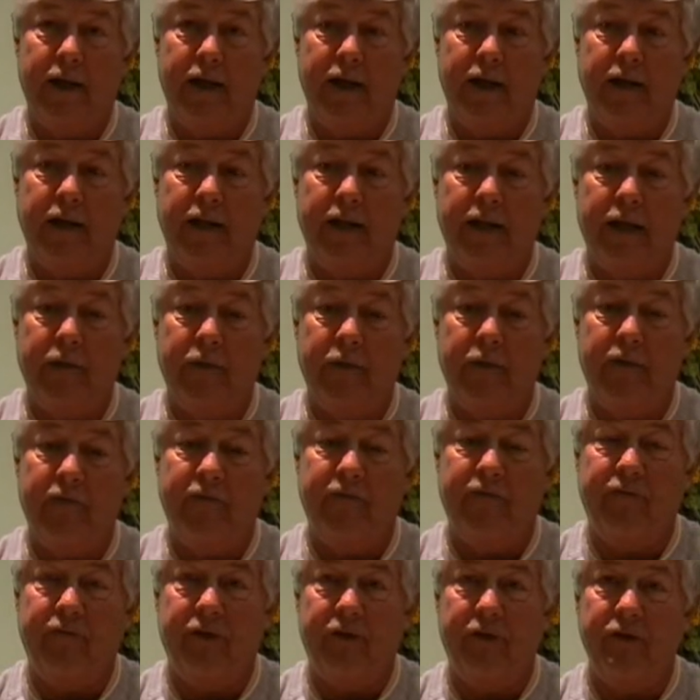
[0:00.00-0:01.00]
And they were
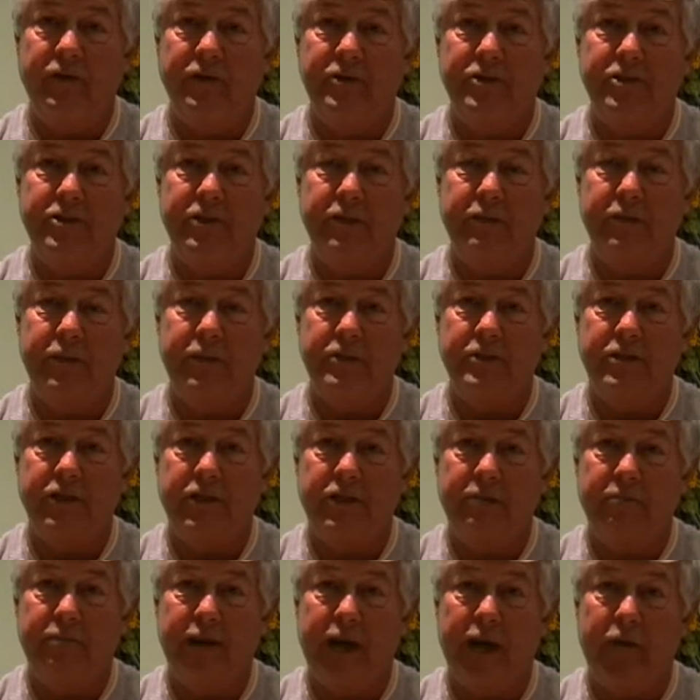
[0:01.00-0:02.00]
very similar to
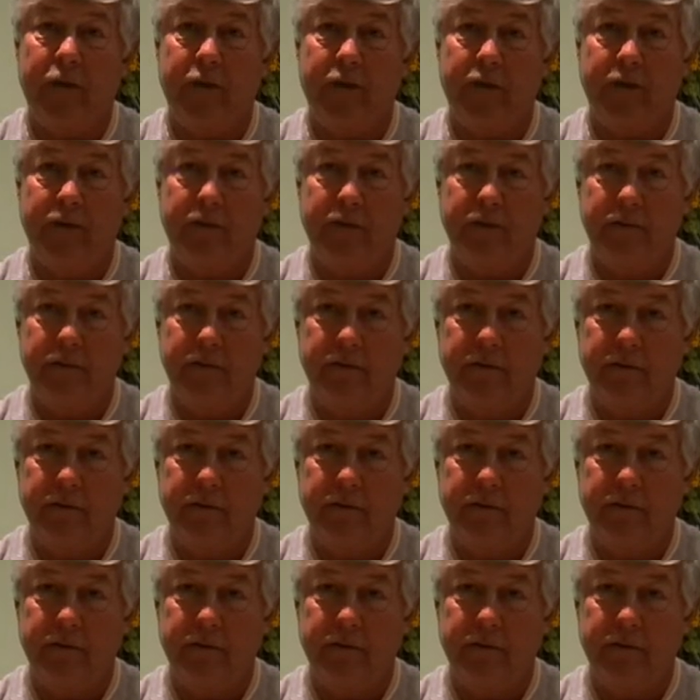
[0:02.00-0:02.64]
the Bowen.